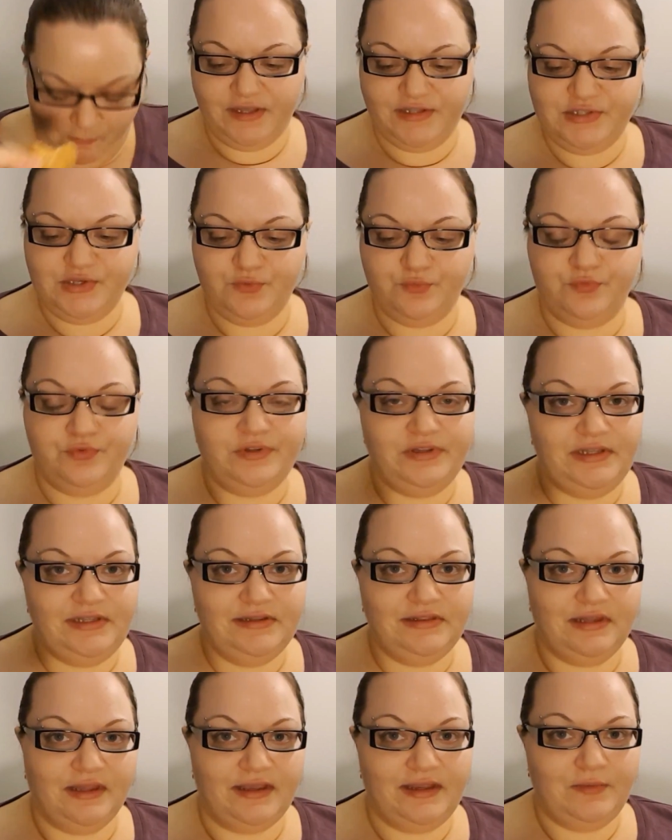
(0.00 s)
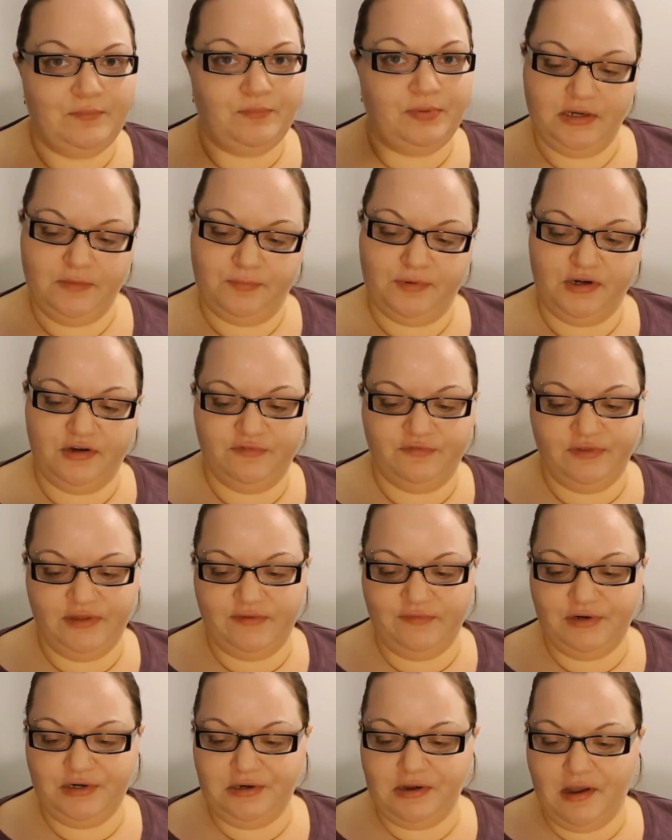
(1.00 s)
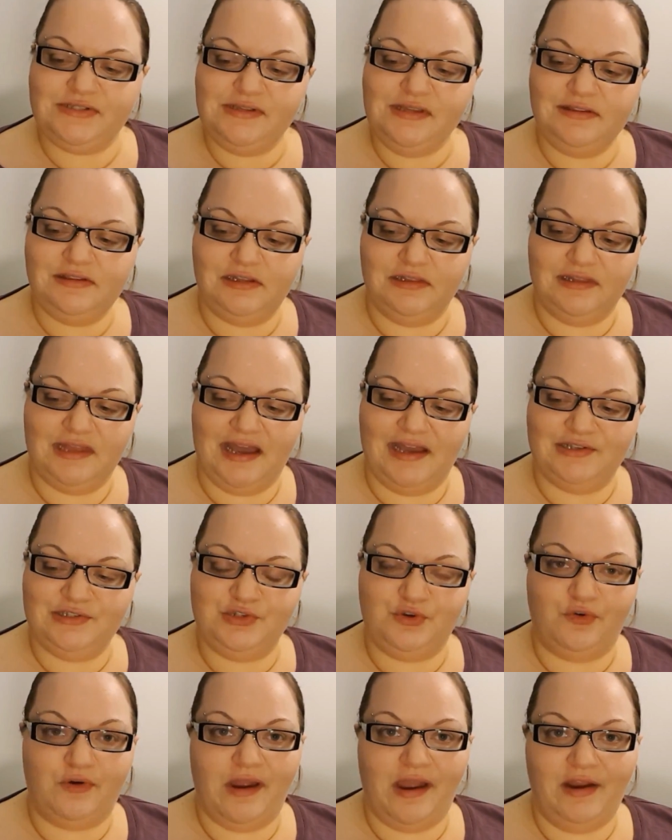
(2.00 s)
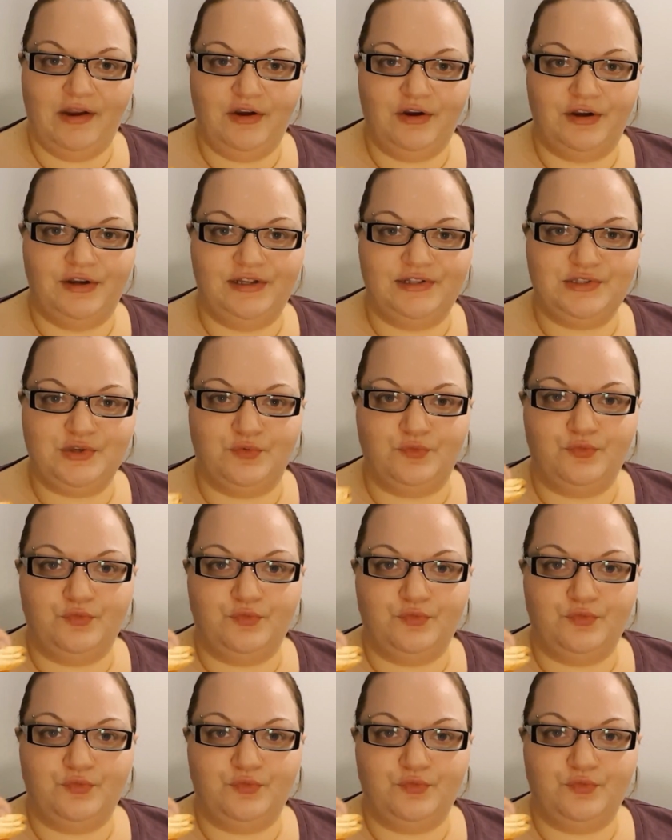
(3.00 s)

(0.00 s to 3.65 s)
It's a really light peanut butter flavor. Just like the last cracker, it's a